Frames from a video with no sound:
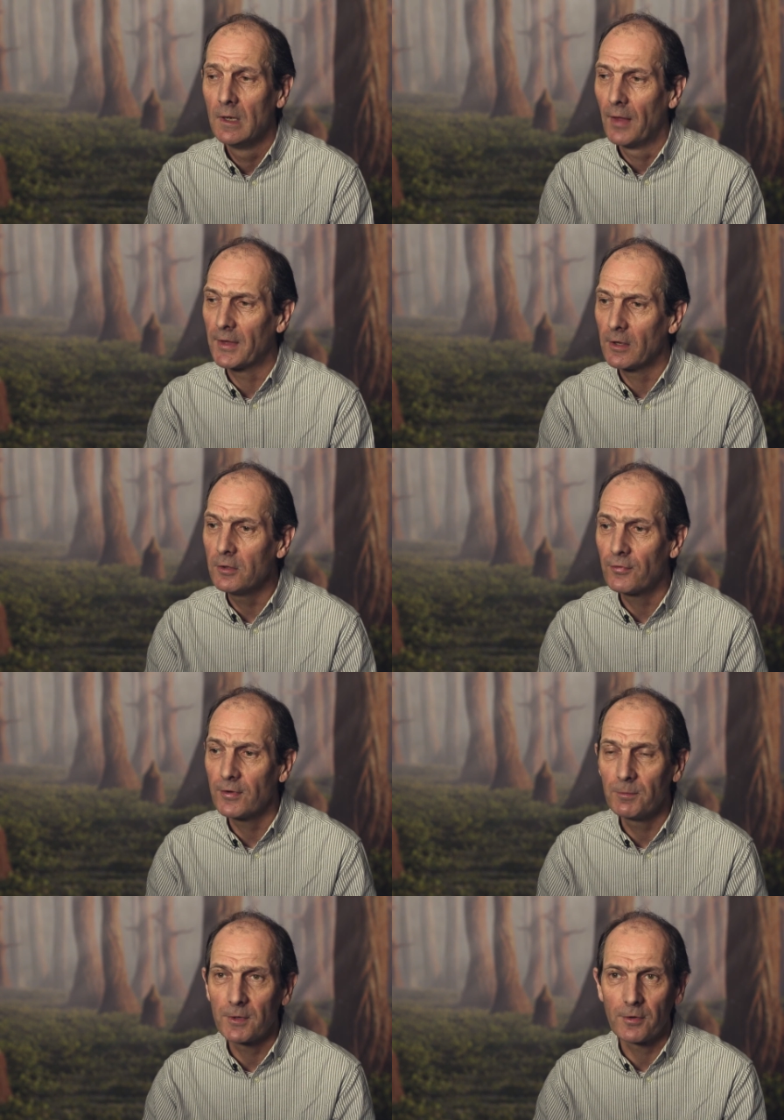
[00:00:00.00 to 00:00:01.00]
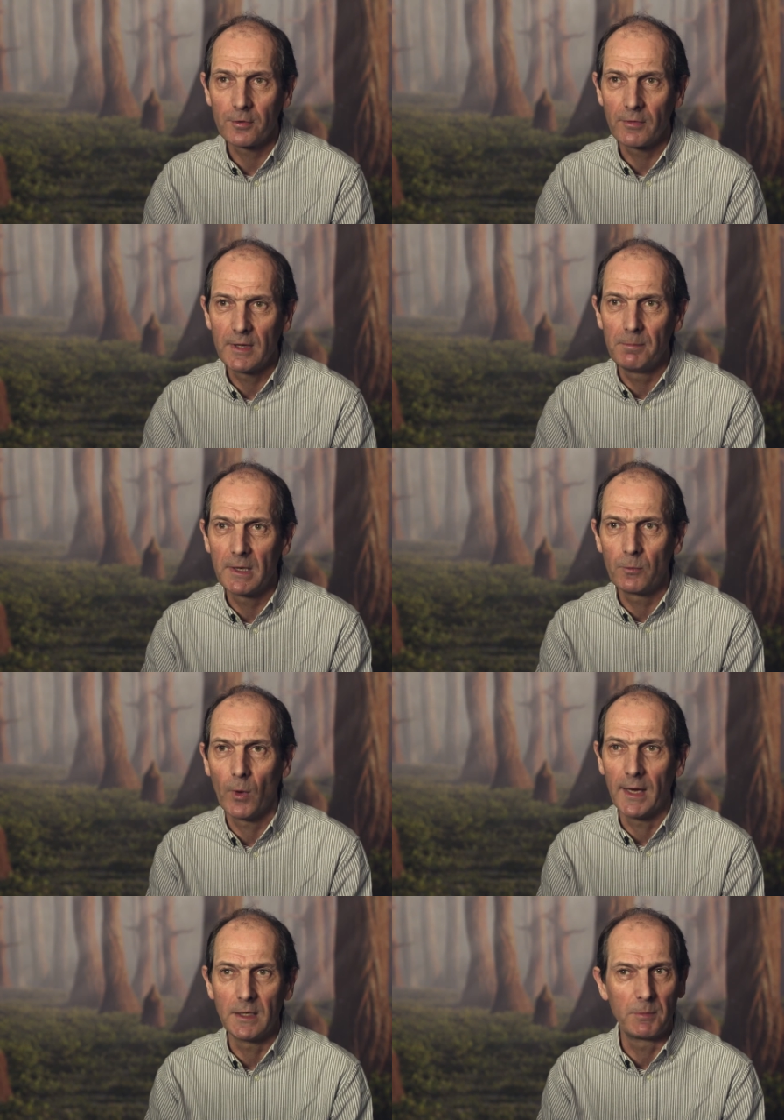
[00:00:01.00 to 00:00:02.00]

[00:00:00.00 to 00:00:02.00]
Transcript: I think those films that are sort of in the midway, you know,